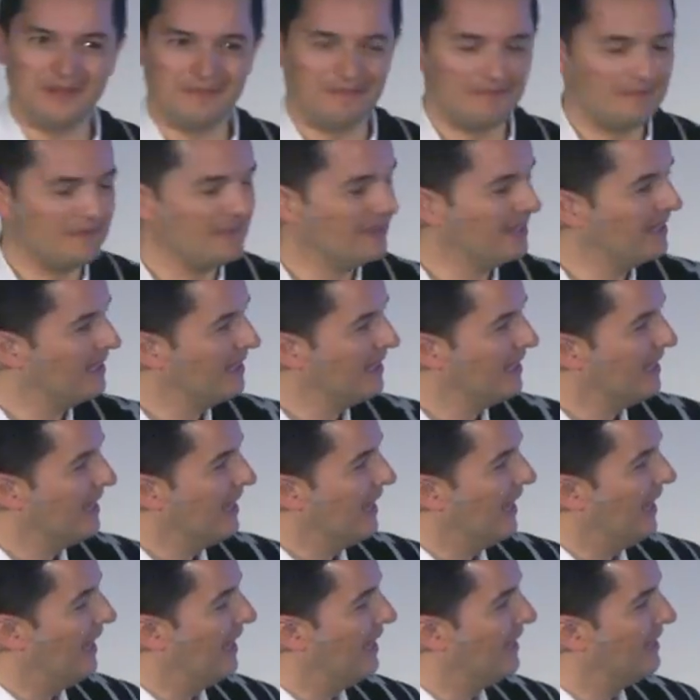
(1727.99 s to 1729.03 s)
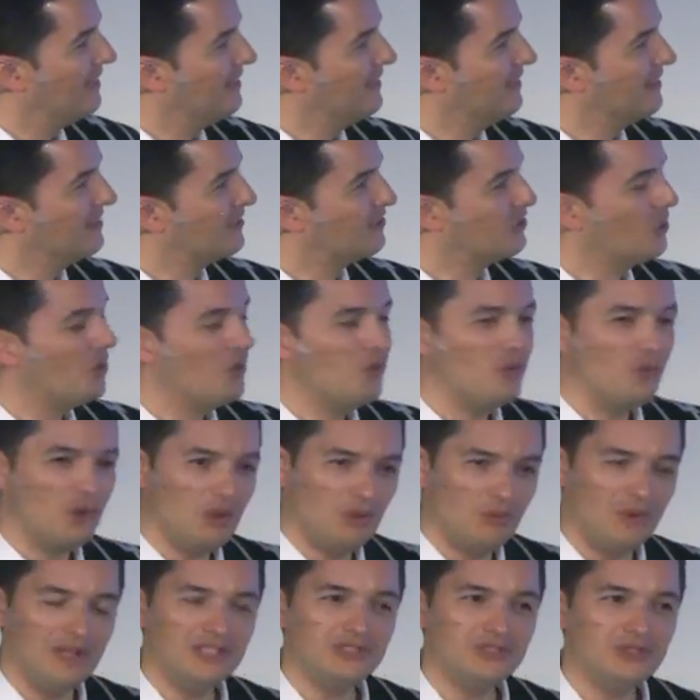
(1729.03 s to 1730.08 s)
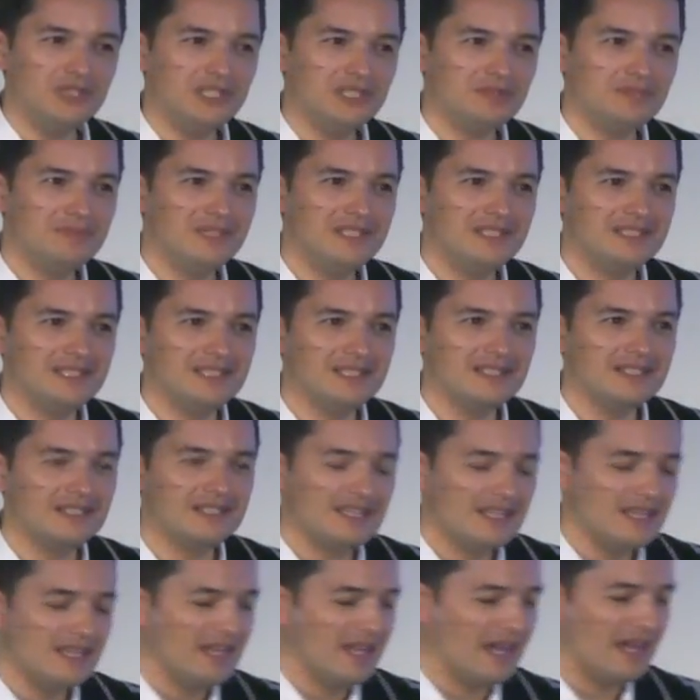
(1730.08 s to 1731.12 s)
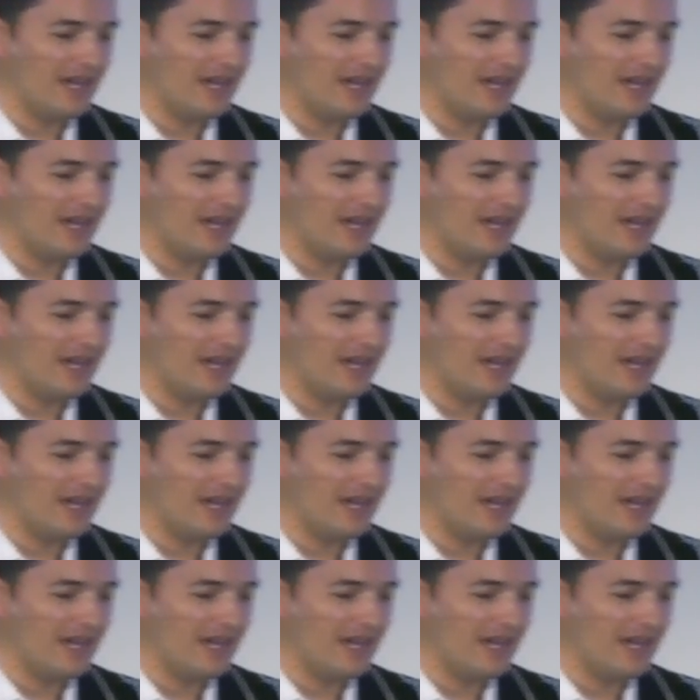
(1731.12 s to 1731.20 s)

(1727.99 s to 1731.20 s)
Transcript: with them. And so we went to this meeting,